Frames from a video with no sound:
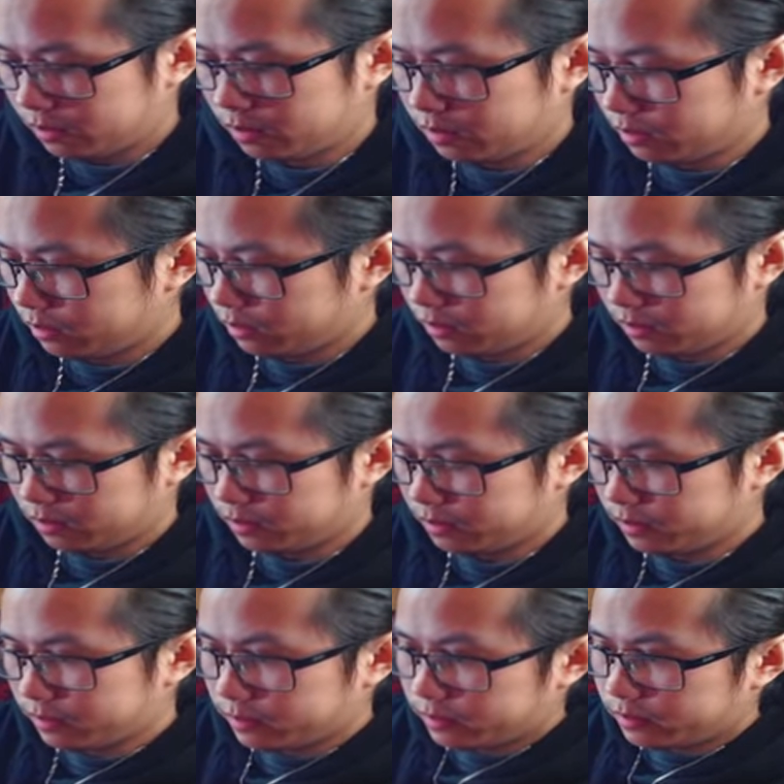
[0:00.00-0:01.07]

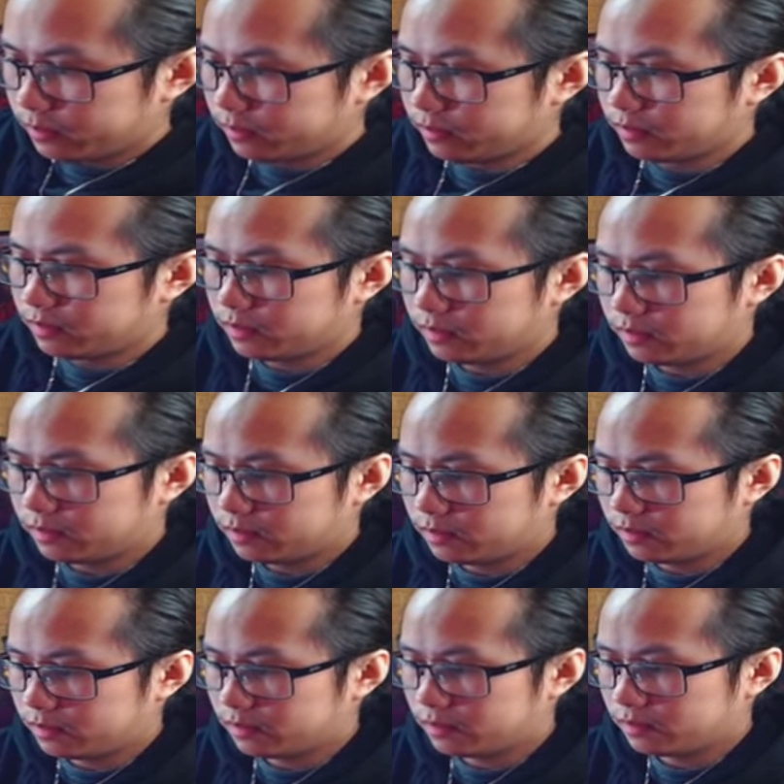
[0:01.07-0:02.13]

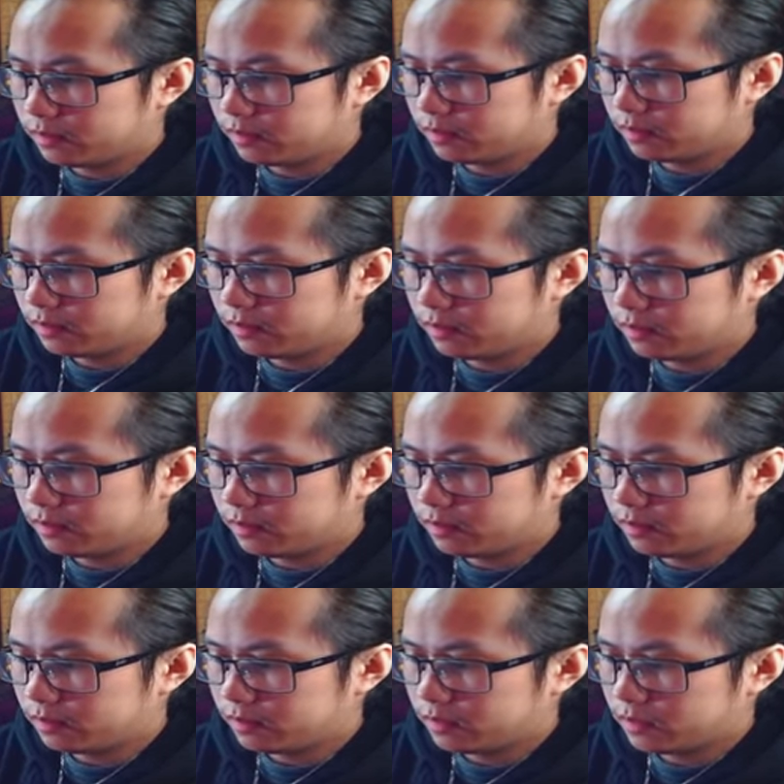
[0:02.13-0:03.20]

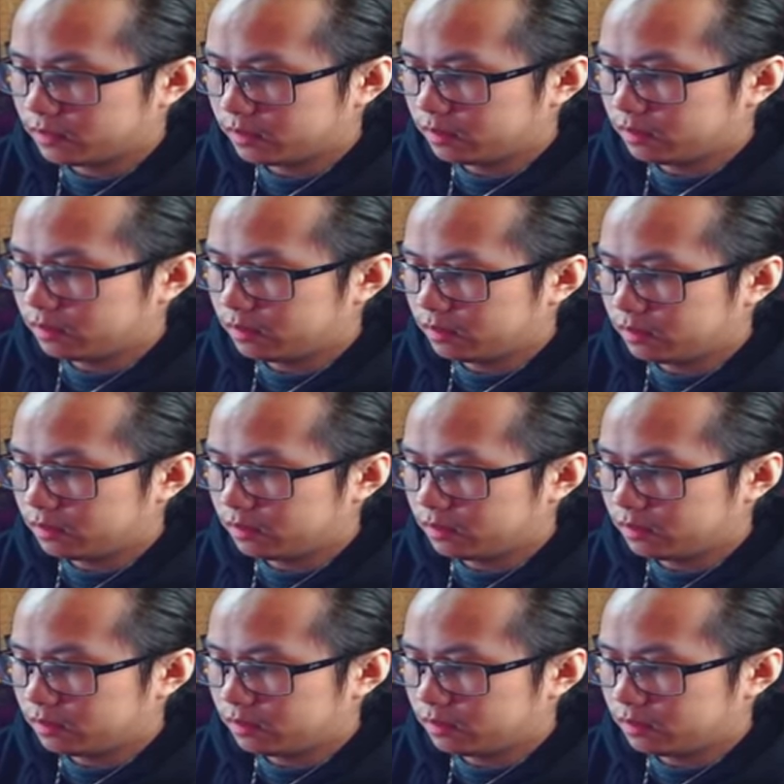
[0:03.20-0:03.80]
[no speech]